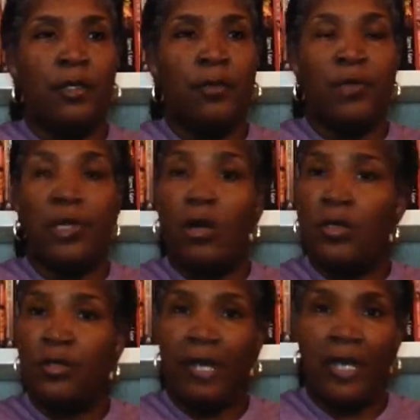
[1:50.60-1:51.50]
we all
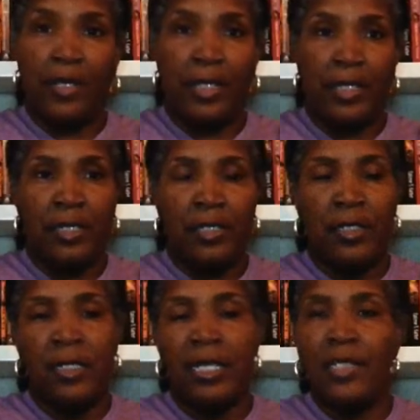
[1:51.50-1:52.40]
know how that
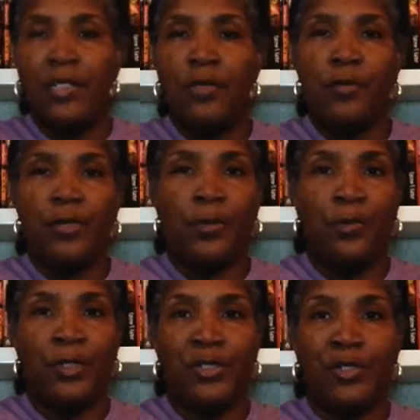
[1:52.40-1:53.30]
ended. It ended with
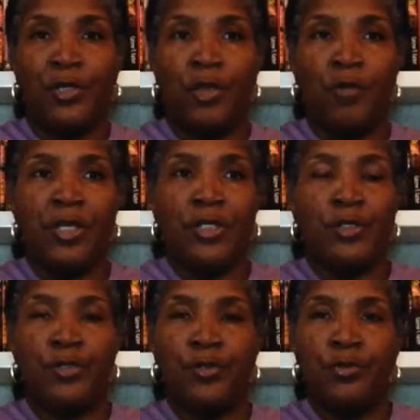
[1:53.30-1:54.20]
Winter going
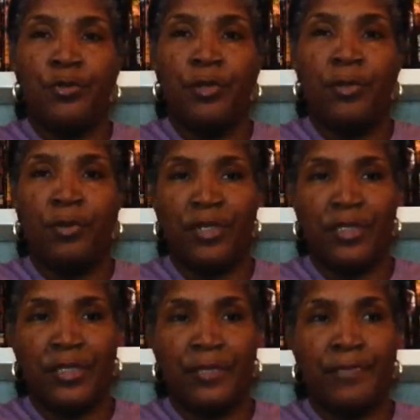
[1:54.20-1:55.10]
to
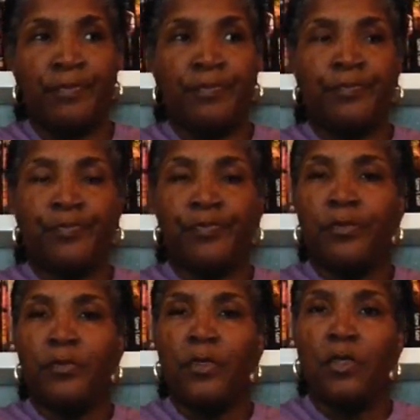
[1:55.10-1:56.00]
prison.
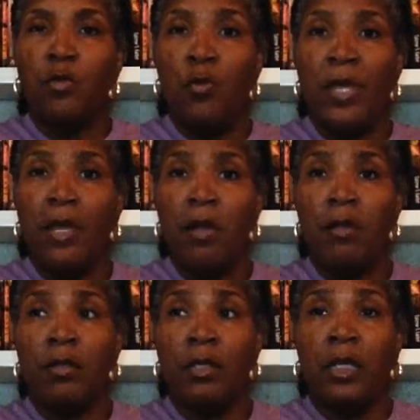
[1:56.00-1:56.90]

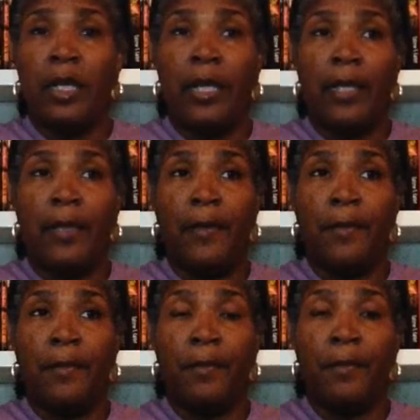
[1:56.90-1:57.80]
Well,
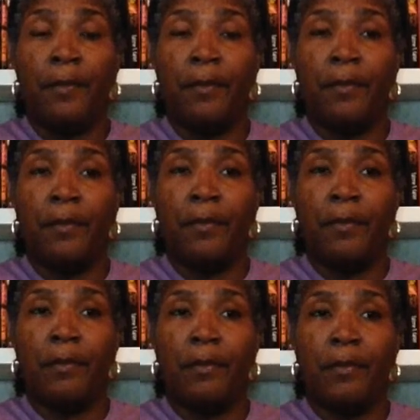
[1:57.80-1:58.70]
um,
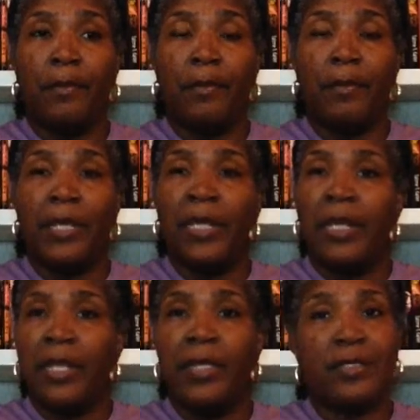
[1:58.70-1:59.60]
and
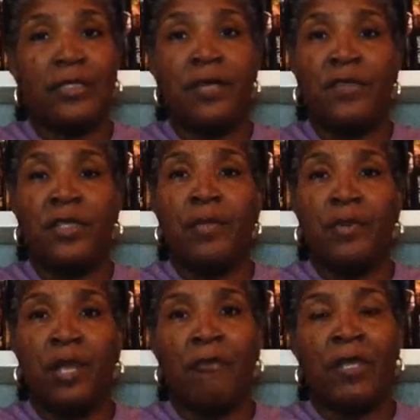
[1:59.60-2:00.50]
and that's definitely a
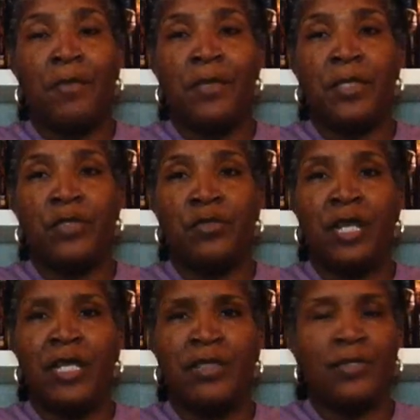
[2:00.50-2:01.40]
book I recommend that you
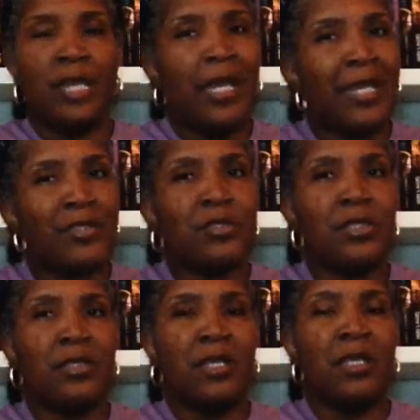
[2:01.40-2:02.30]
guys read. I
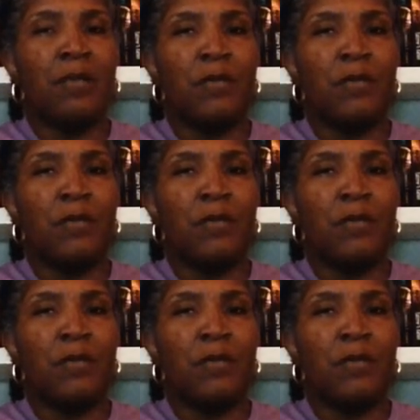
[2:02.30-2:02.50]
actually think I'm